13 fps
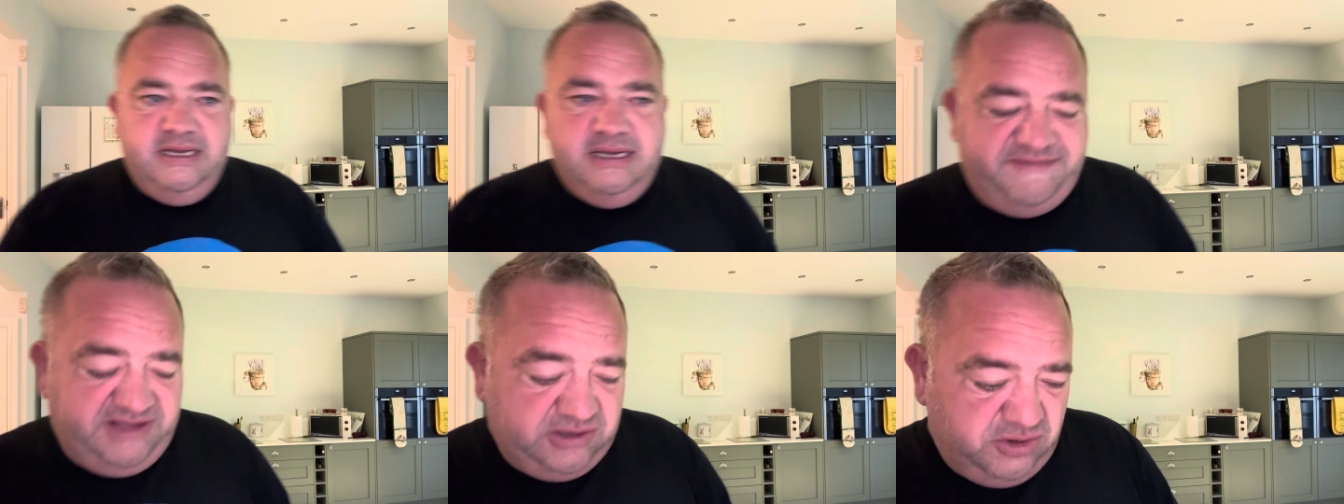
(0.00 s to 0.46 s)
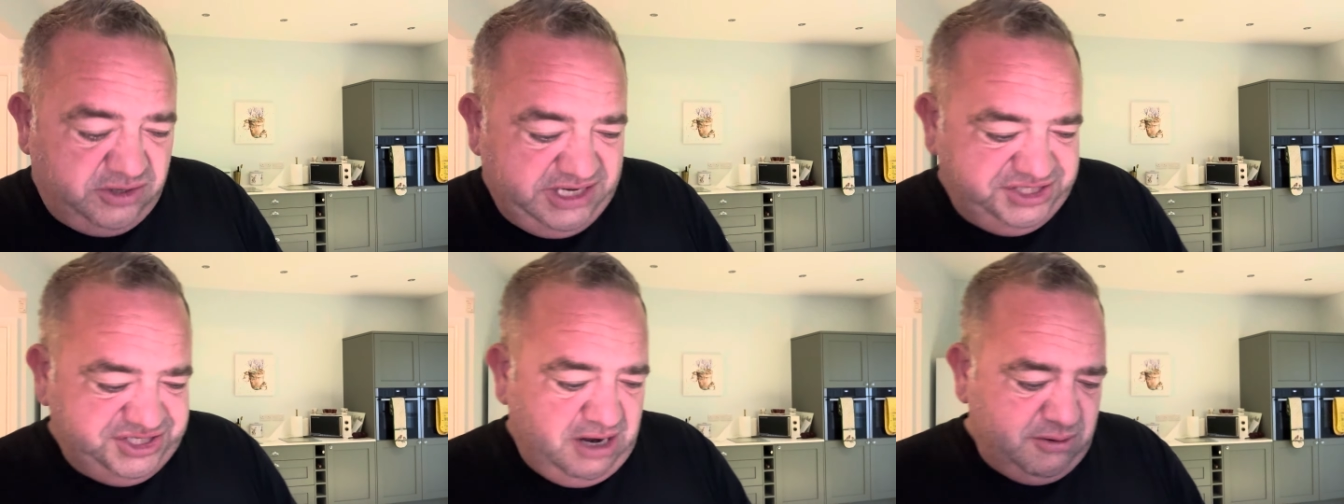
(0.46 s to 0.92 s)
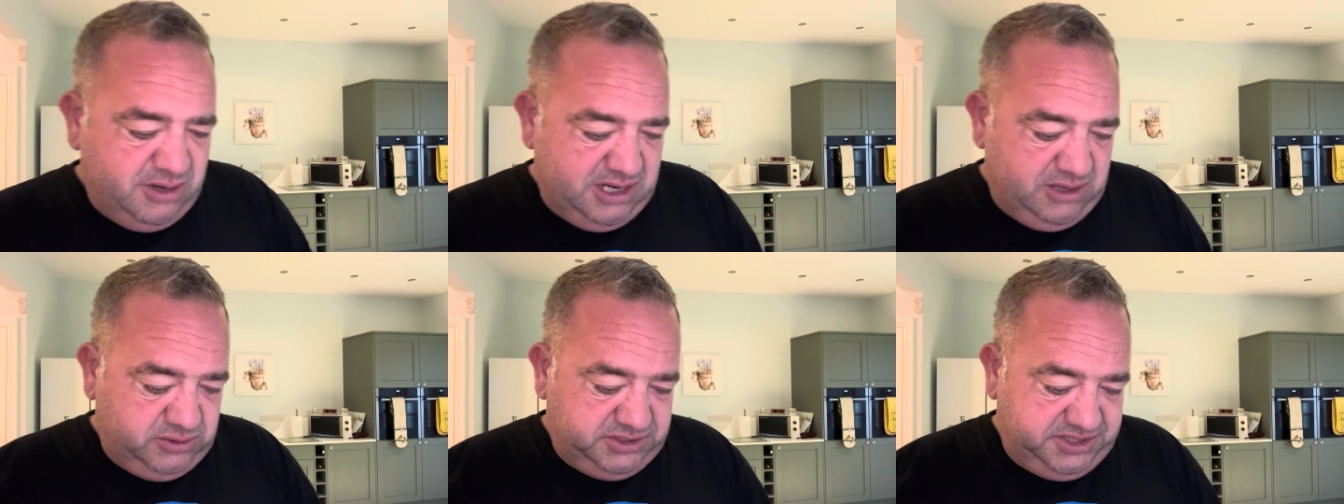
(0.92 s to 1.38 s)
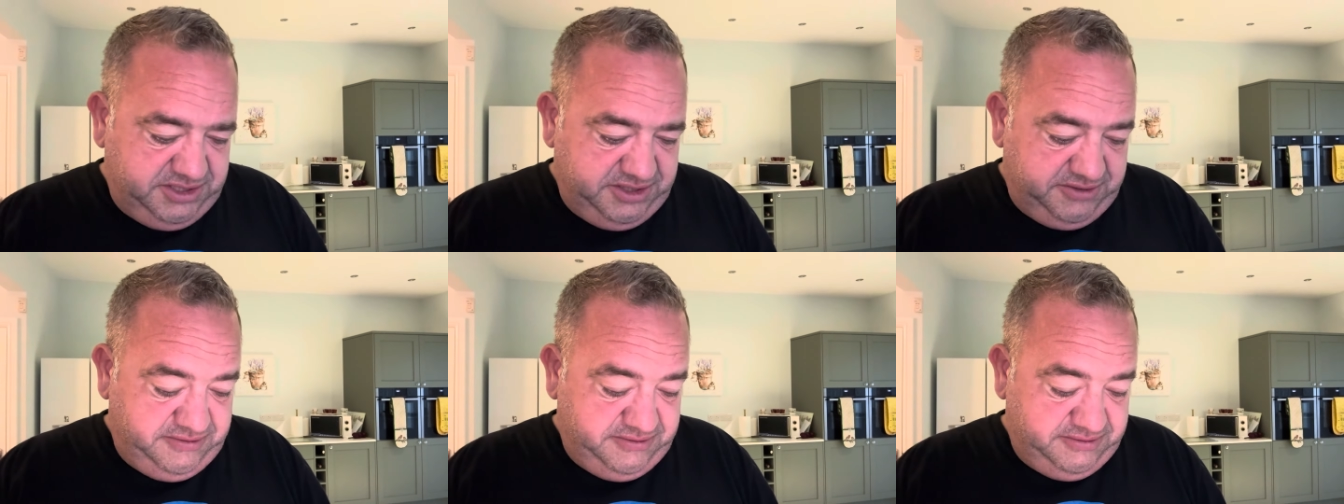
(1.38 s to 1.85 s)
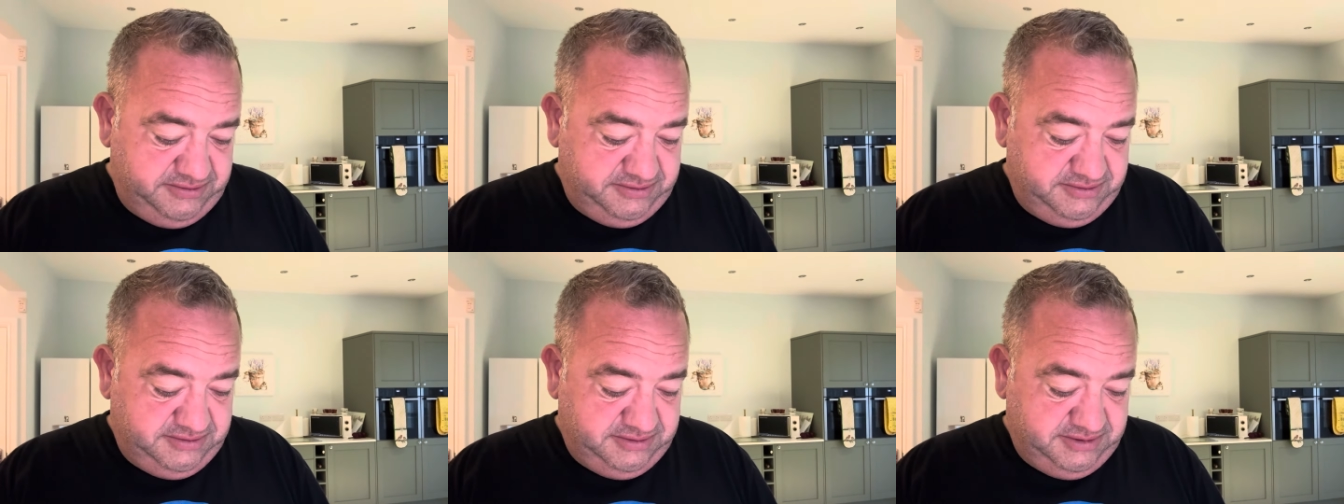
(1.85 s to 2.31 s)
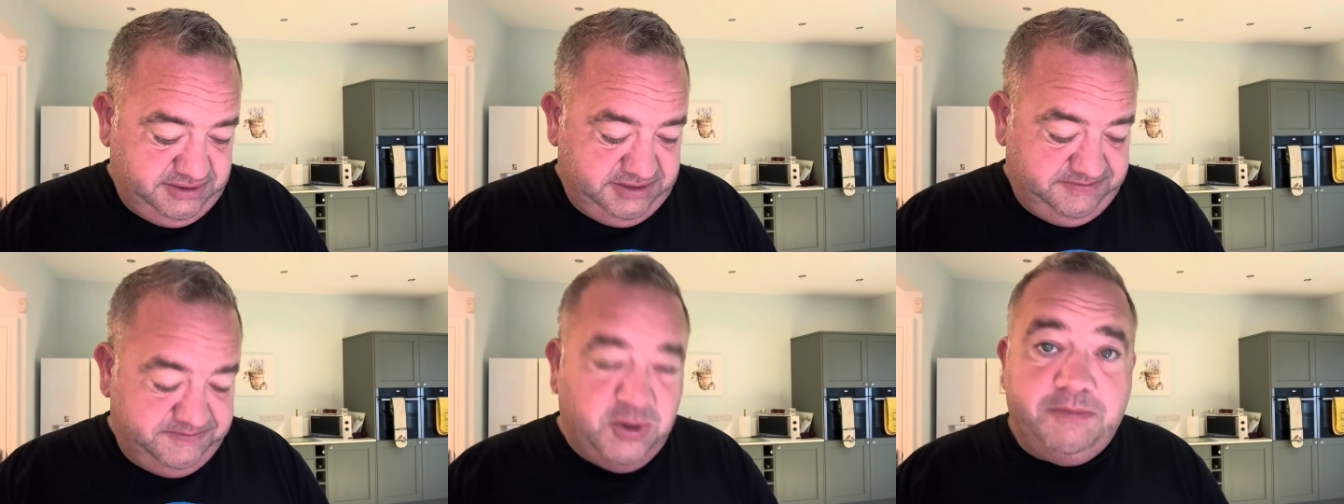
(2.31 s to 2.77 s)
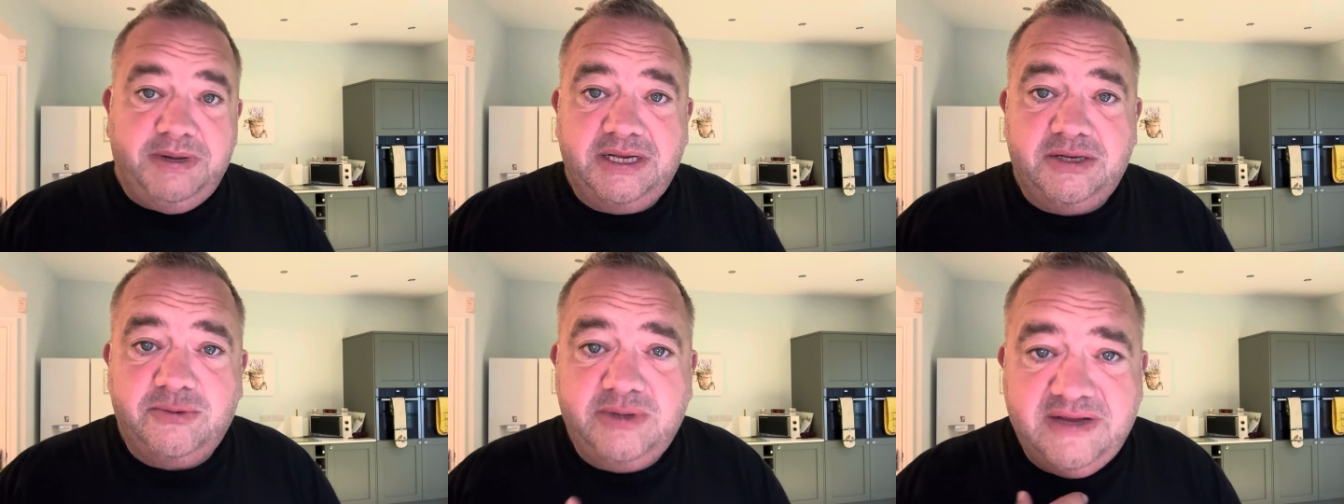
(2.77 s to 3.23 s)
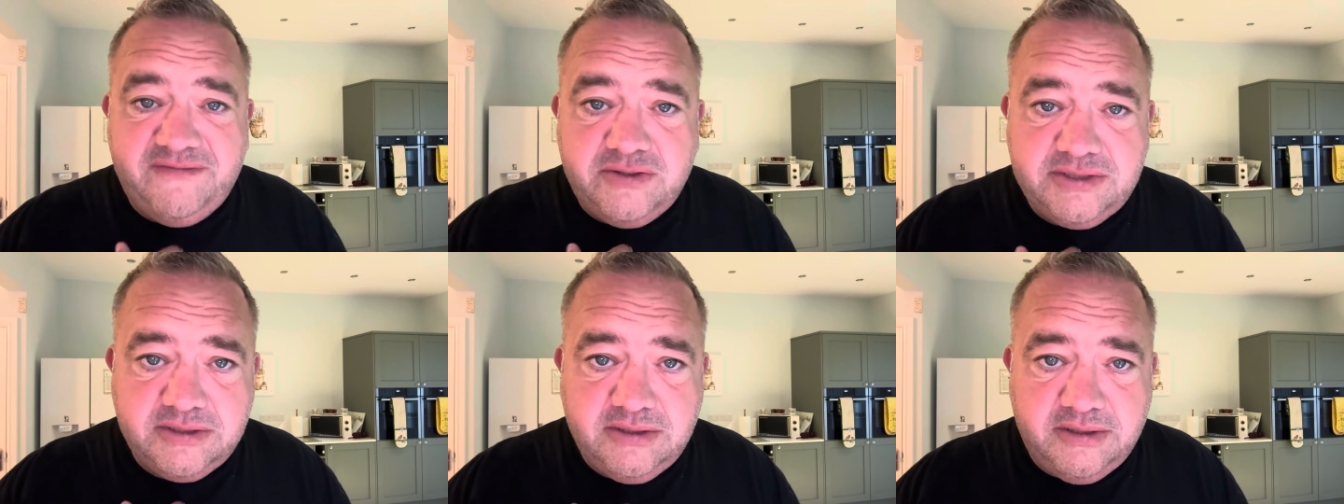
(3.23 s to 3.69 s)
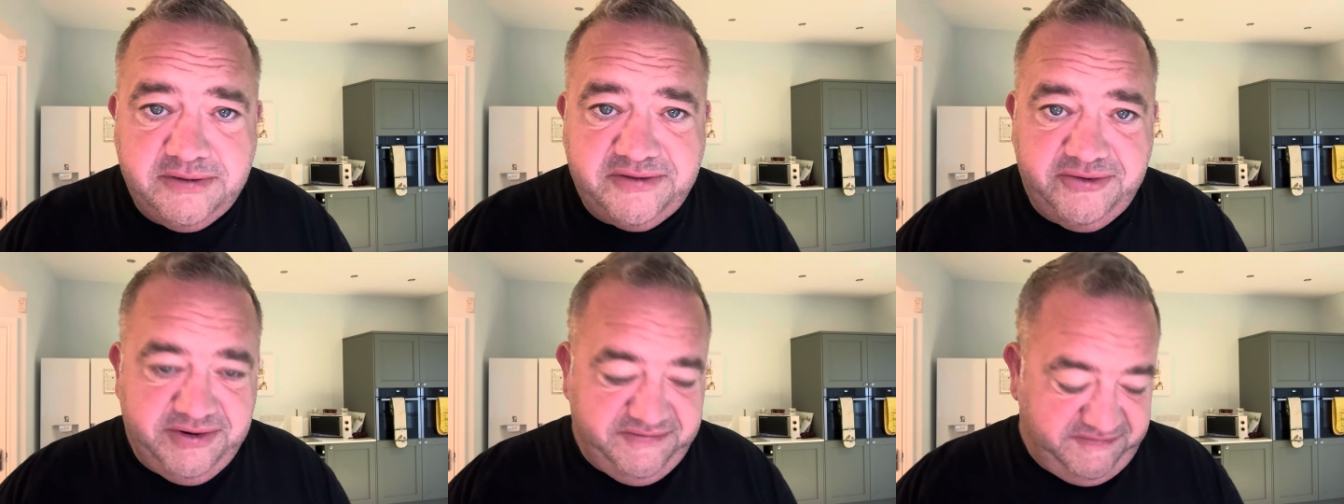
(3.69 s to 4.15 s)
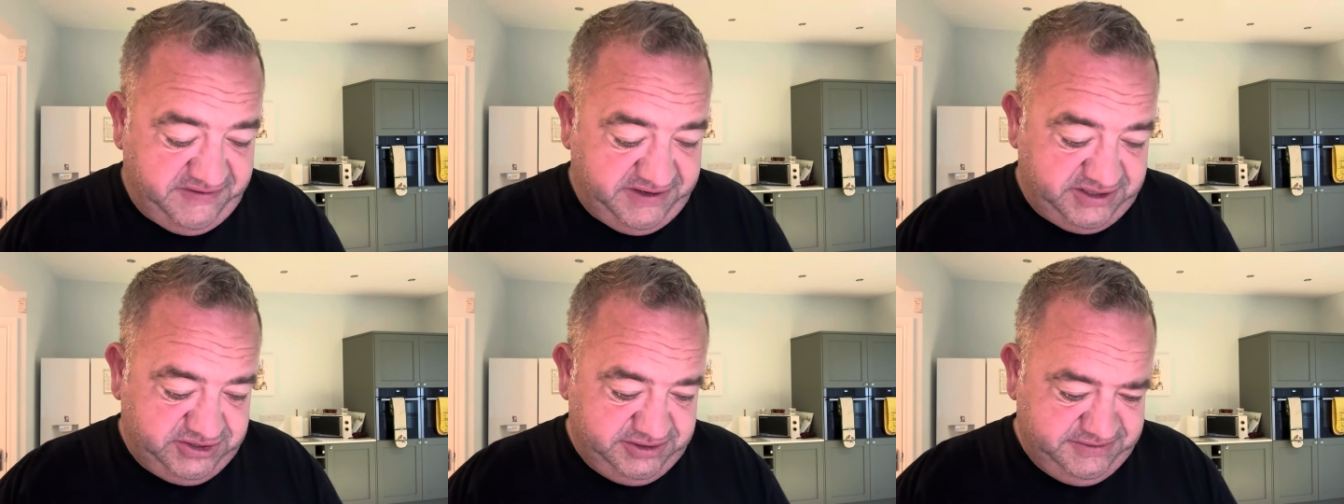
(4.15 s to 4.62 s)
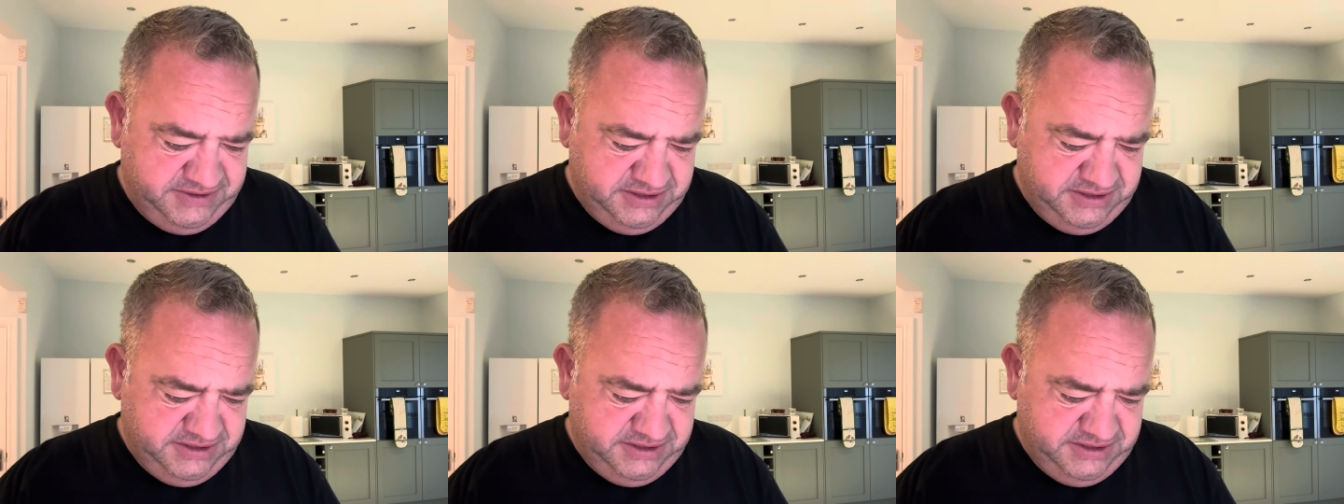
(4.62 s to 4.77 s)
Have I got any shout outs to do? By the way, I've also got a throat infection.